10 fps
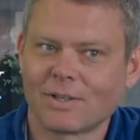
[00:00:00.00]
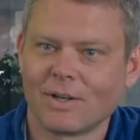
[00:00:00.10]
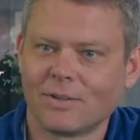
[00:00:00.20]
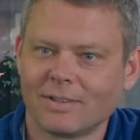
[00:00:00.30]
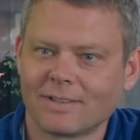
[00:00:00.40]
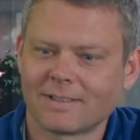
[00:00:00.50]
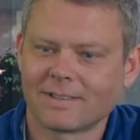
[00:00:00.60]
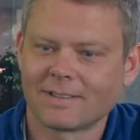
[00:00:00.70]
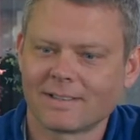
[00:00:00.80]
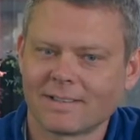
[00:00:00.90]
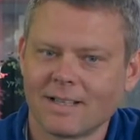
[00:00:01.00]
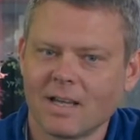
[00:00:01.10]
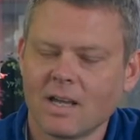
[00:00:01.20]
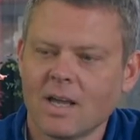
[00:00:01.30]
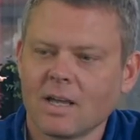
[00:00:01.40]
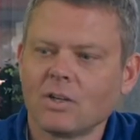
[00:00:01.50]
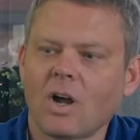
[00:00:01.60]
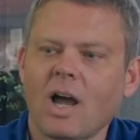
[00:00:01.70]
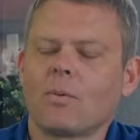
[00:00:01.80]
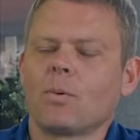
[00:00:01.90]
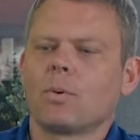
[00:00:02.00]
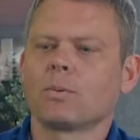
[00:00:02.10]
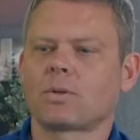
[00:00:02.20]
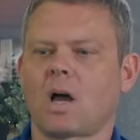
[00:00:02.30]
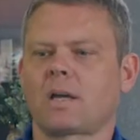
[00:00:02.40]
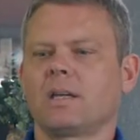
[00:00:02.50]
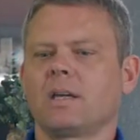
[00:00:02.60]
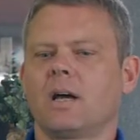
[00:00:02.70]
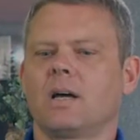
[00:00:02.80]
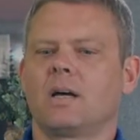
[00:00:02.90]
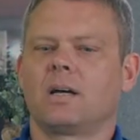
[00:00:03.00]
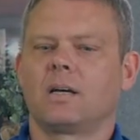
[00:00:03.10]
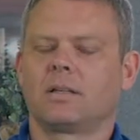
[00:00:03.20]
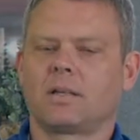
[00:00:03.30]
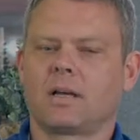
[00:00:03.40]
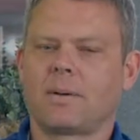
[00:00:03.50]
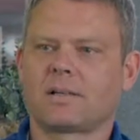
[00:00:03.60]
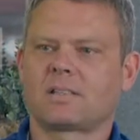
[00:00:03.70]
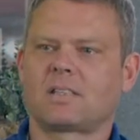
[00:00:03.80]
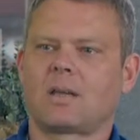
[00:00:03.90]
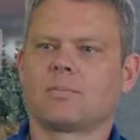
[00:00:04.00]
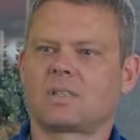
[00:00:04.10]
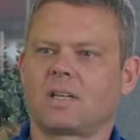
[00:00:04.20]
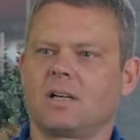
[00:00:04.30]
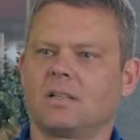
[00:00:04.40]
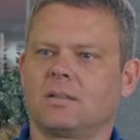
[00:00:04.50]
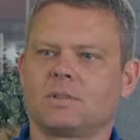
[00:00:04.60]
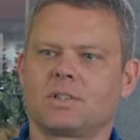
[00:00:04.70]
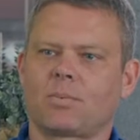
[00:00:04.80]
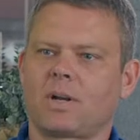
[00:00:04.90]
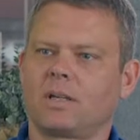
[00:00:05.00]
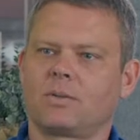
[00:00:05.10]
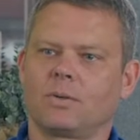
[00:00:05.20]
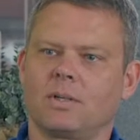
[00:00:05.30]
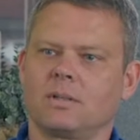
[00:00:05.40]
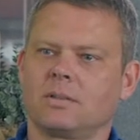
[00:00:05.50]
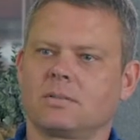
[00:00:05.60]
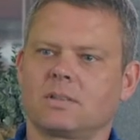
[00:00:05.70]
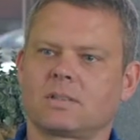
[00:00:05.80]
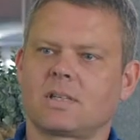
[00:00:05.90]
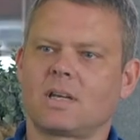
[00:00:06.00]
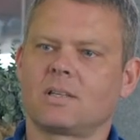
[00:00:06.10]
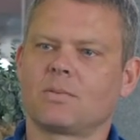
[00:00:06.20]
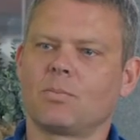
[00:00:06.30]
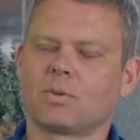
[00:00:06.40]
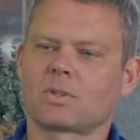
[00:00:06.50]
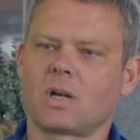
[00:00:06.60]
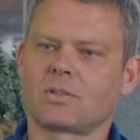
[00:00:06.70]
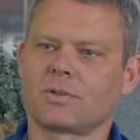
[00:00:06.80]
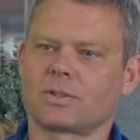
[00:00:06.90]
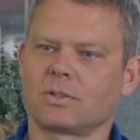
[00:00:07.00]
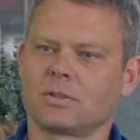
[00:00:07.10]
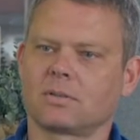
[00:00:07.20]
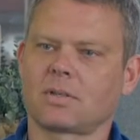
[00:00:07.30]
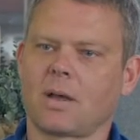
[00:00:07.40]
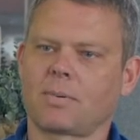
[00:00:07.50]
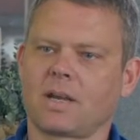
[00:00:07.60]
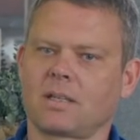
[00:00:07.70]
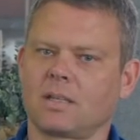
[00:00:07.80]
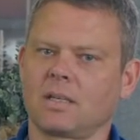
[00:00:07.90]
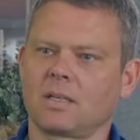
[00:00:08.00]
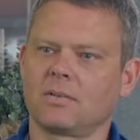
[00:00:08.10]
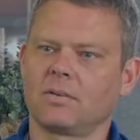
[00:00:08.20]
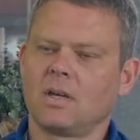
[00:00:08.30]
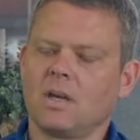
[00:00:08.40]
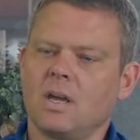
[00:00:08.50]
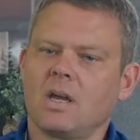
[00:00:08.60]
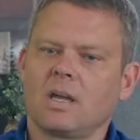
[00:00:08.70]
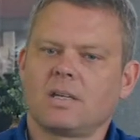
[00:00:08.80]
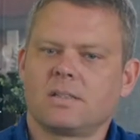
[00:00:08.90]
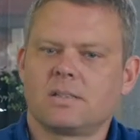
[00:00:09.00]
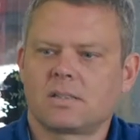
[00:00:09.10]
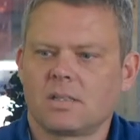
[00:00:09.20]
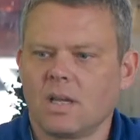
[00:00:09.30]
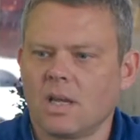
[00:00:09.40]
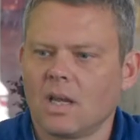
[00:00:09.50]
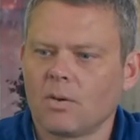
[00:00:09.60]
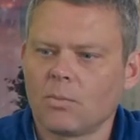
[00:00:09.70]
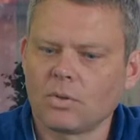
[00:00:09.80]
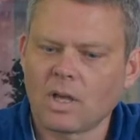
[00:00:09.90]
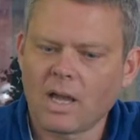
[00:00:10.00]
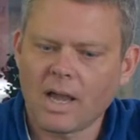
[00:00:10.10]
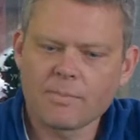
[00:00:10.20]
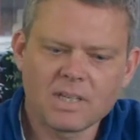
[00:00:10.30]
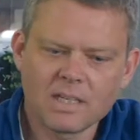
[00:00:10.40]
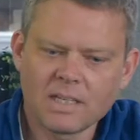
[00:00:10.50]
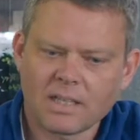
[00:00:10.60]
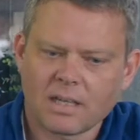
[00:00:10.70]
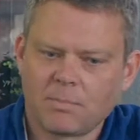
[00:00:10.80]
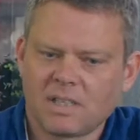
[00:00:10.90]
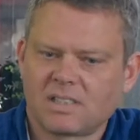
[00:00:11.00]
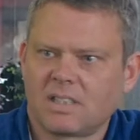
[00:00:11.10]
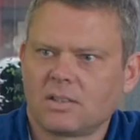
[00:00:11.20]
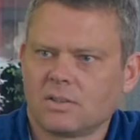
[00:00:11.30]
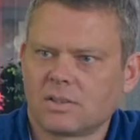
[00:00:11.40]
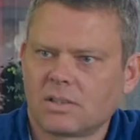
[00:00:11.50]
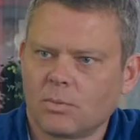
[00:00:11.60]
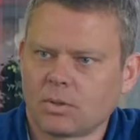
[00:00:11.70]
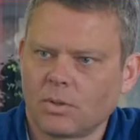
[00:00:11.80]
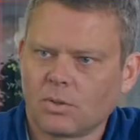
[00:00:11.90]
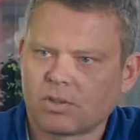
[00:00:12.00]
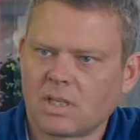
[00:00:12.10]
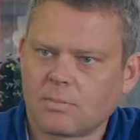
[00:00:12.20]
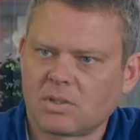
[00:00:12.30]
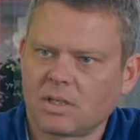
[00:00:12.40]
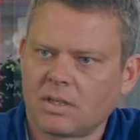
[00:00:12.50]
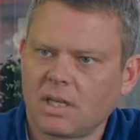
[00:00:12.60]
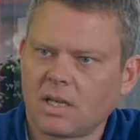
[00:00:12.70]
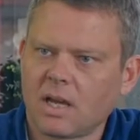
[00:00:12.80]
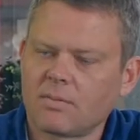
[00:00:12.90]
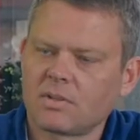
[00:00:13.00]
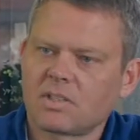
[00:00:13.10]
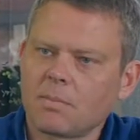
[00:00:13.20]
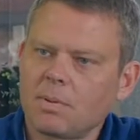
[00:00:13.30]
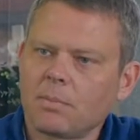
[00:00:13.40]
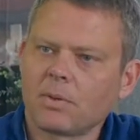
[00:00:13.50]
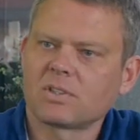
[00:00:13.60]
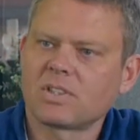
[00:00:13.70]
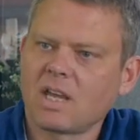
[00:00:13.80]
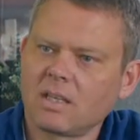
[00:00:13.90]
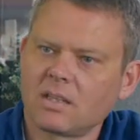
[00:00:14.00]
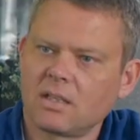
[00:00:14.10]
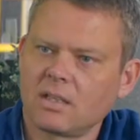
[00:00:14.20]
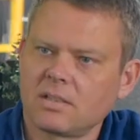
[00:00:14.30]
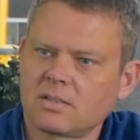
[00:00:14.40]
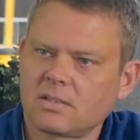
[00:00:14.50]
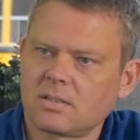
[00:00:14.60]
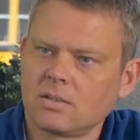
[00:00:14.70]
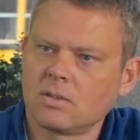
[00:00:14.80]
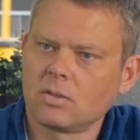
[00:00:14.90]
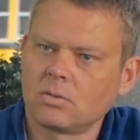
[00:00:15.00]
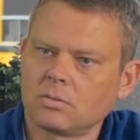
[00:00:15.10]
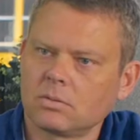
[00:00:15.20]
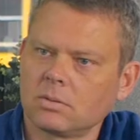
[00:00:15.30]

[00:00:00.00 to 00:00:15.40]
so, you know, I, we were talking uh, about stem cell. I'm gonna jump right into it. Sure. It's, uh, the most controversial topic I can think of is well, I'm getting like mixed signals with the whole stem cell thing. I, some people are saying that it's you know